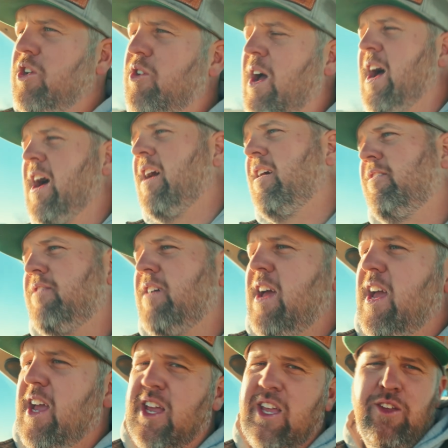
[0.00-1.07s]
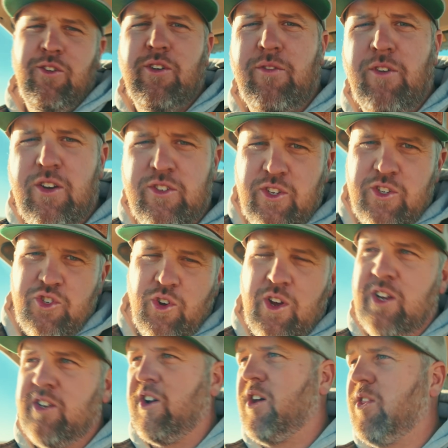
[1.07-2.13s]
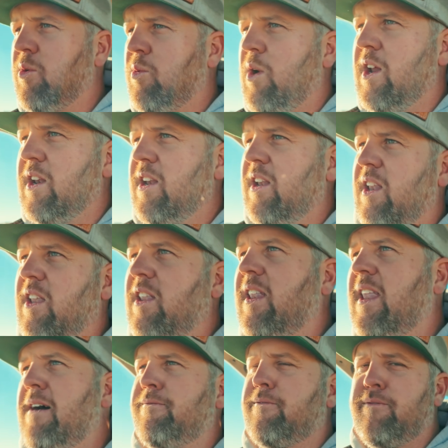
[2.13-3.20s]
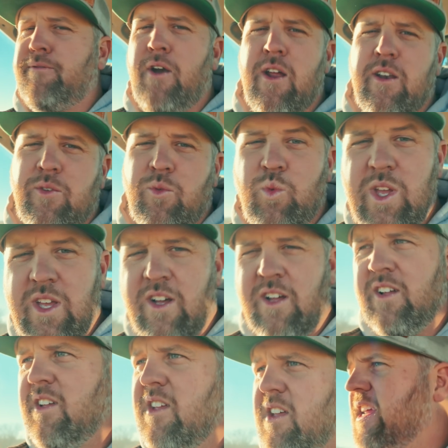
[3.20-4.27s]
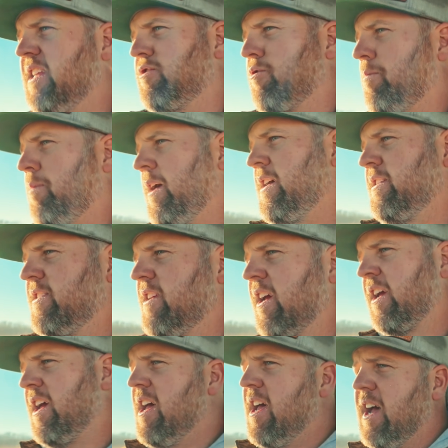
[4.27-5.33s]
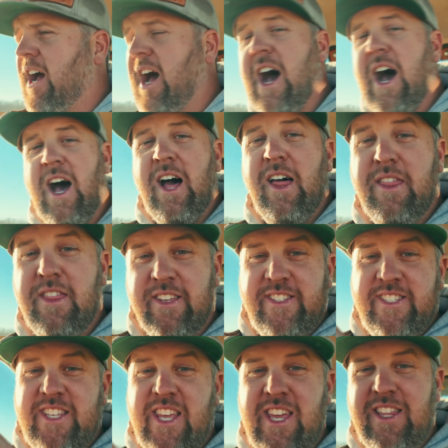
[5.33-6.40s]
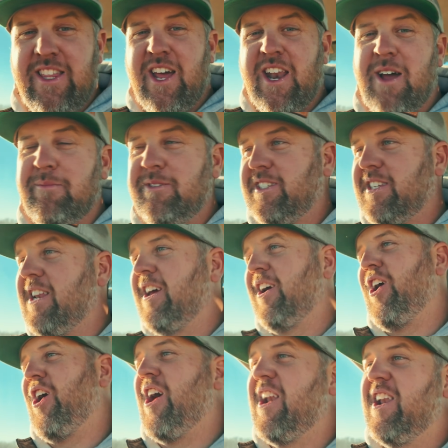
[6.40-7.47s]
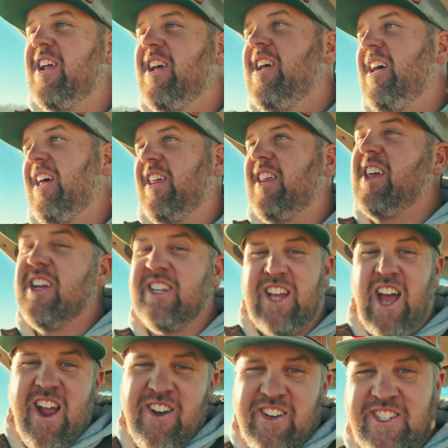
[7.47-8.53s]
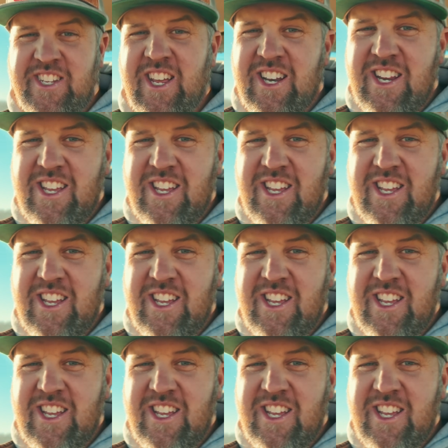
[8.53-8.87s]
do have a universal joint on the one left front wheel needs replacing. The seat that I'm sitting on, the entire seat